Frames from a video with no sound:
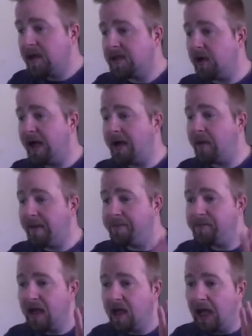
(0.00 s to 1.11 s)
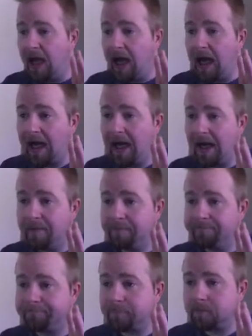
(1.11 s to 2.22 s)
So anyway,
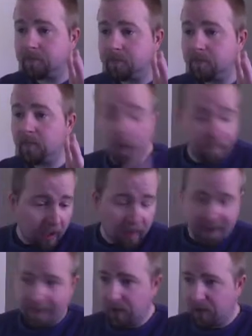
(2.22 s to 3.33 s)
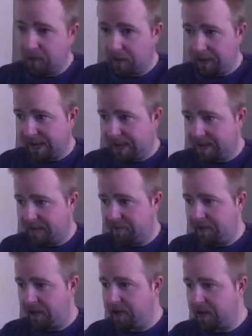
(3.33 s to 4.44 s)
we've got our demo server, all the settings configured.